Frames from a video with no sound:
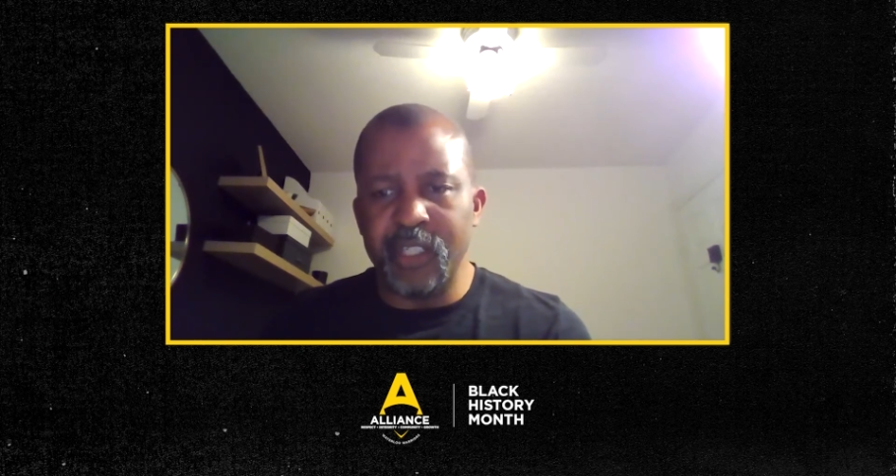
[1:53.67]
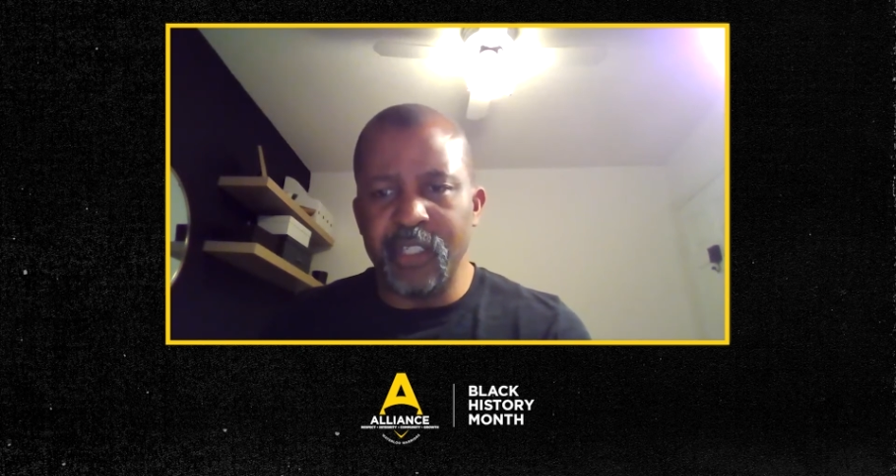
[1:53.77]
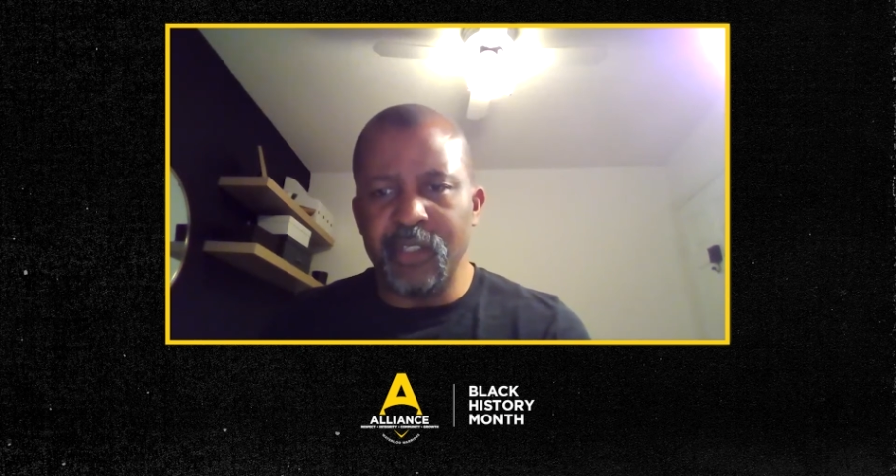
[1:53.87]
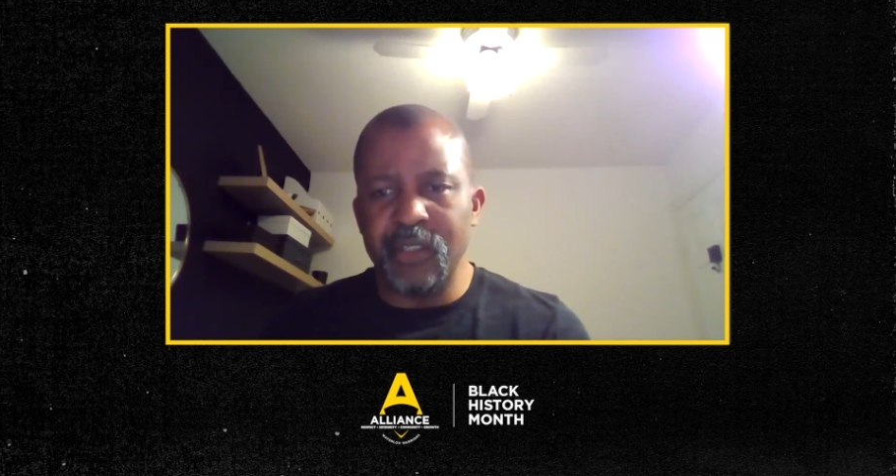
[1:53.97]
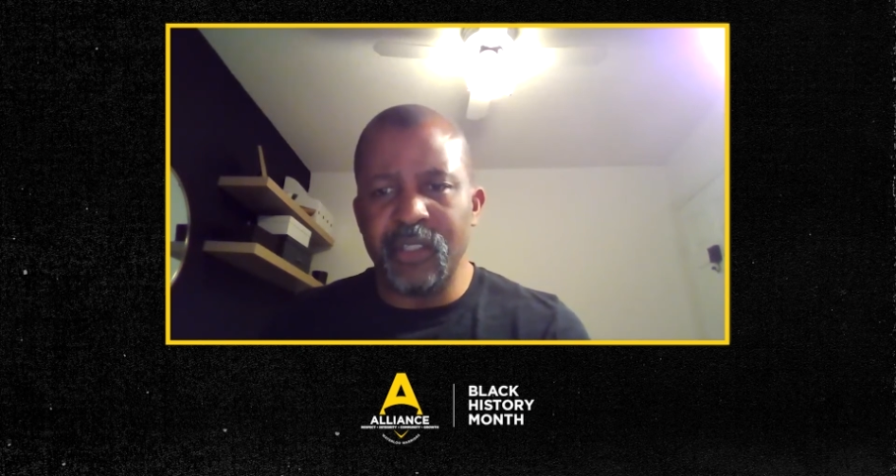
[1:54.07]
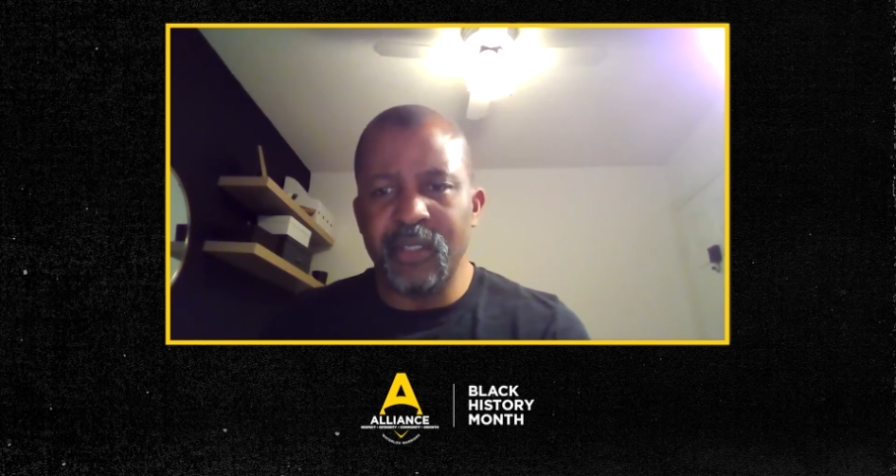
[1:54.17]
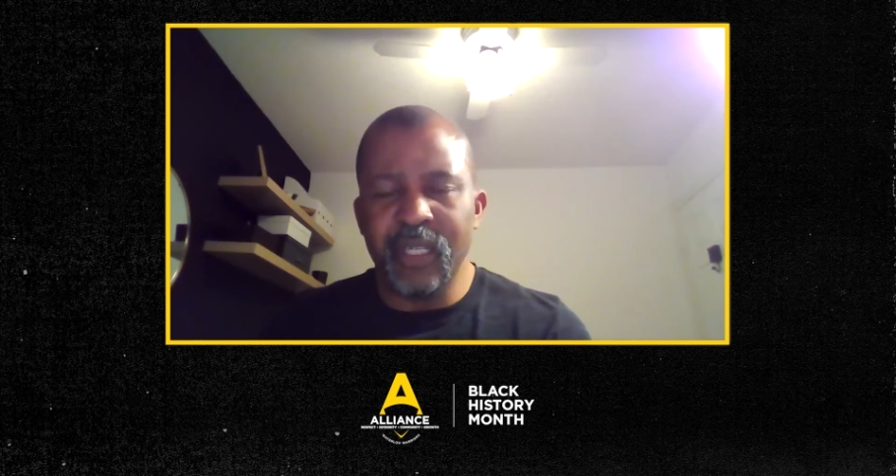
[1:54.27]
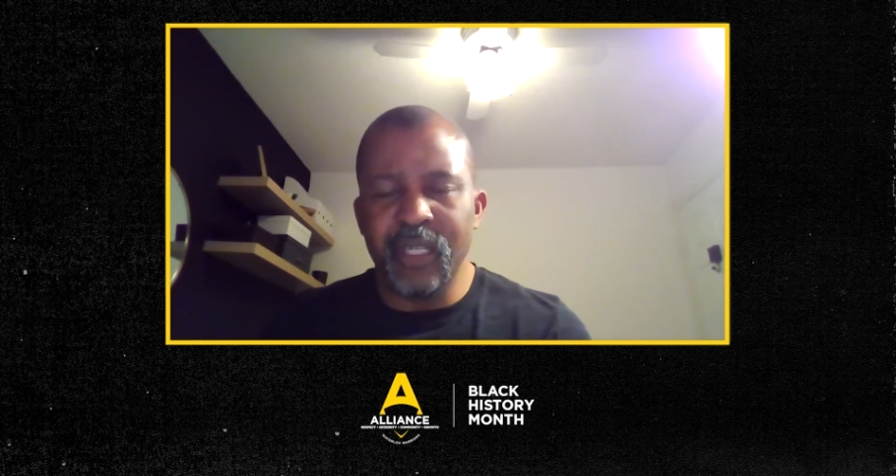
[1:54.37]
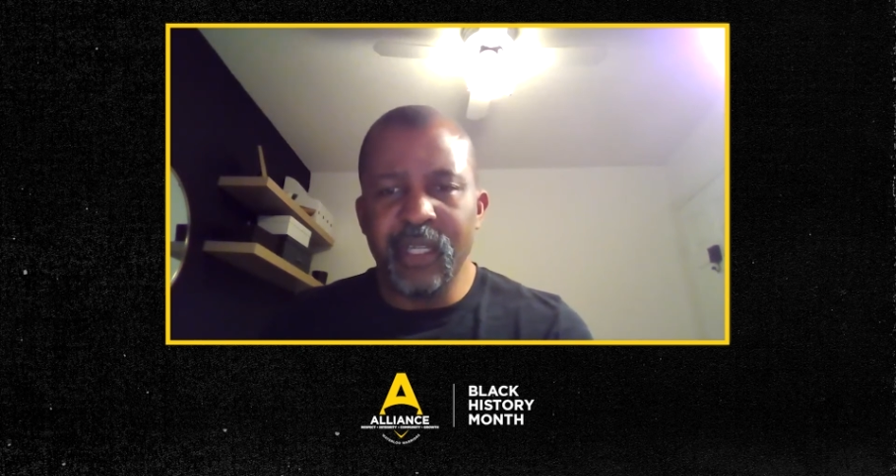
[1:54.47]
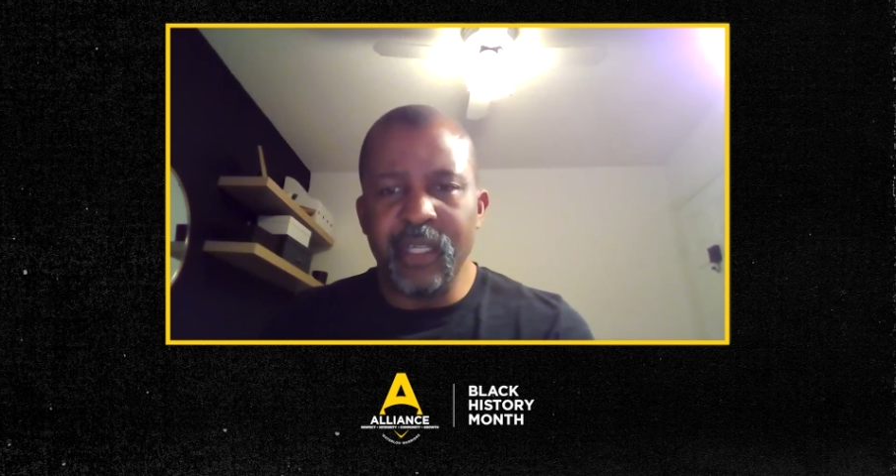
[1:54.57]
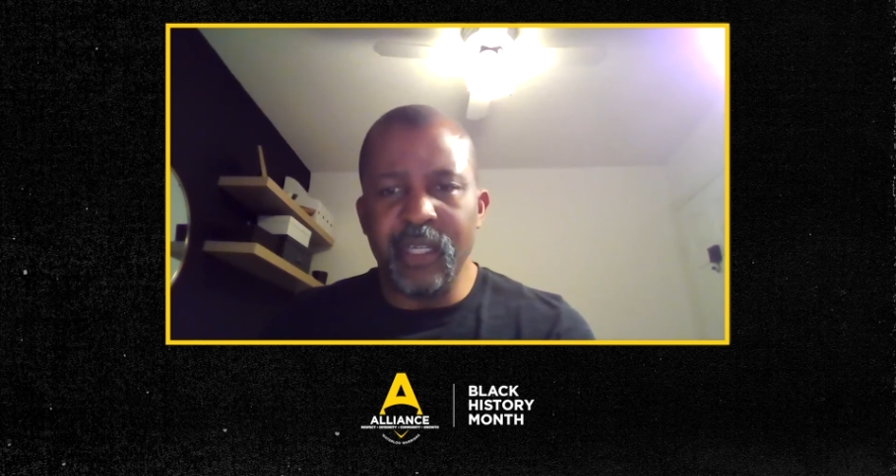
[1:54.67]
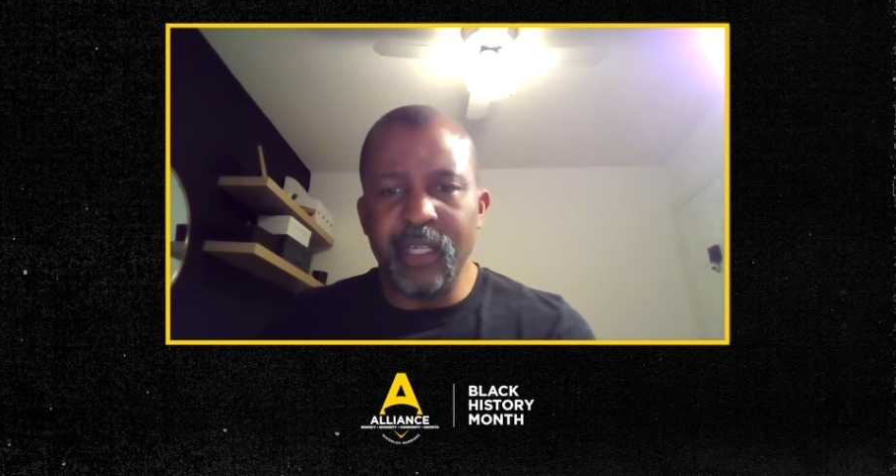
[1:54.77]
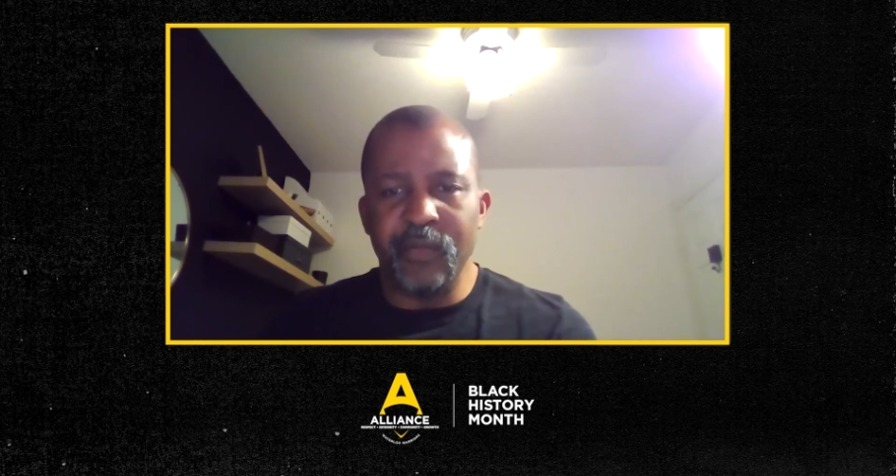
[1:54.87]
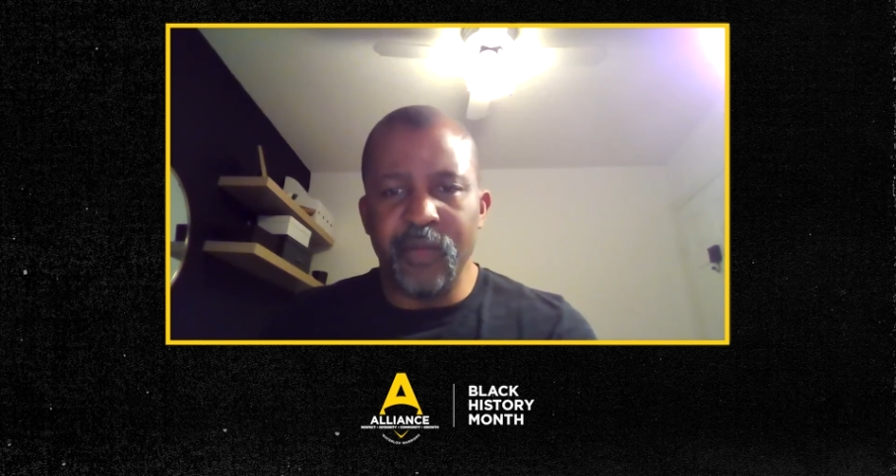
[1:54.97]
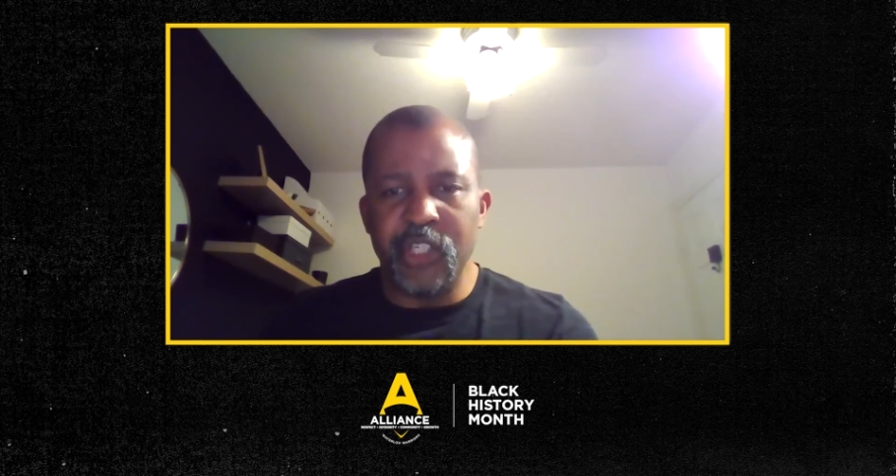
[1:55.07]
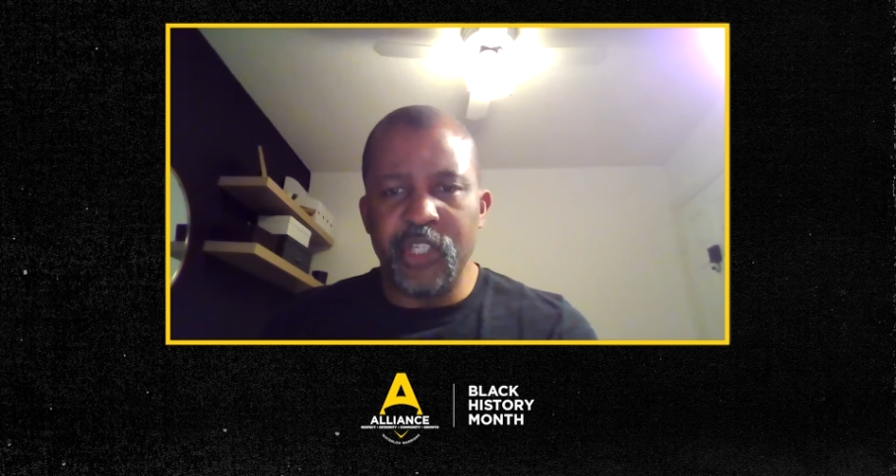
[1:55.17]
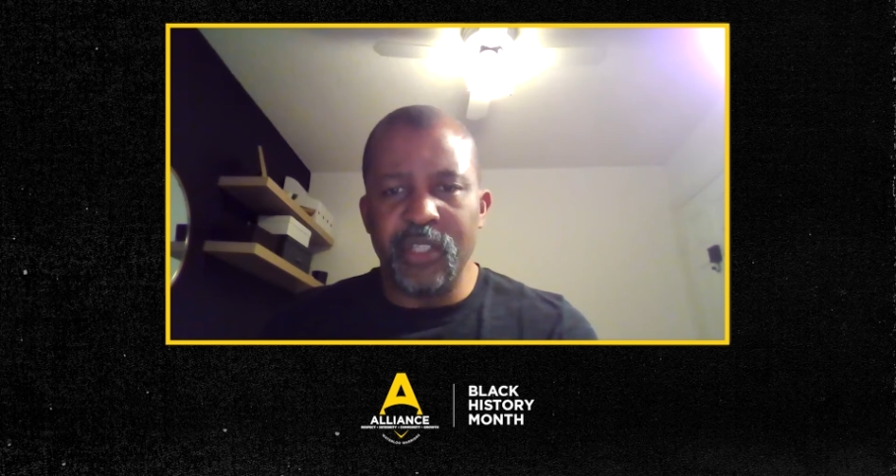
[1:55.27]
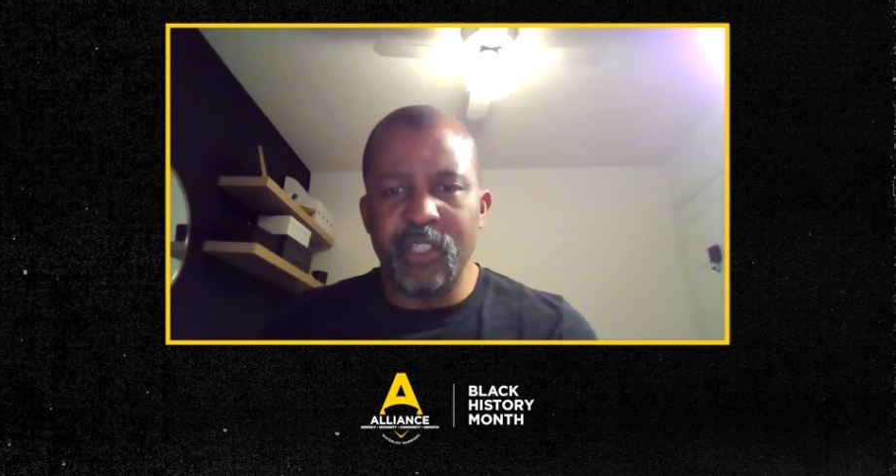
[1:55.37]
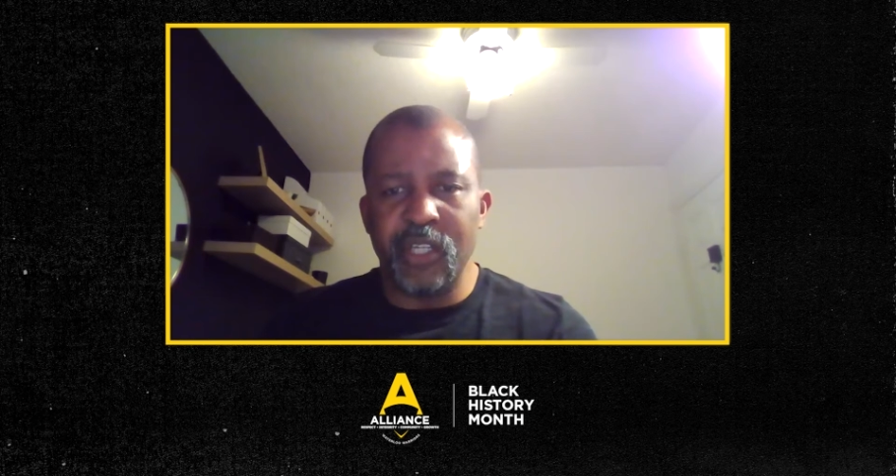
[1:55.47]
Hills region.